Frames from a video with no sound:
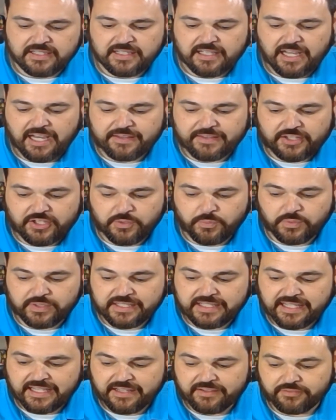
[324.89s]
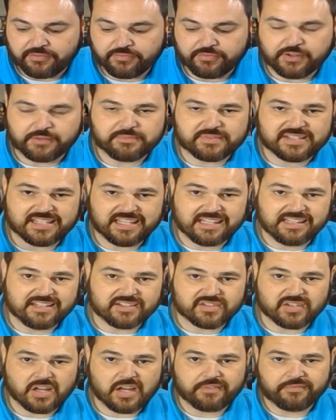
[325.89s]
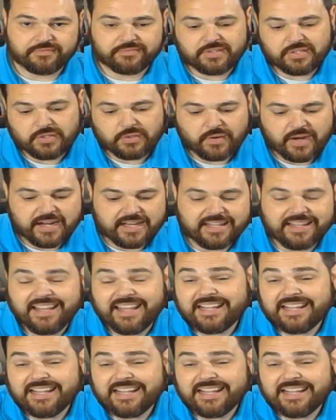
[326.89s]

that you would get from sending this off to grade it,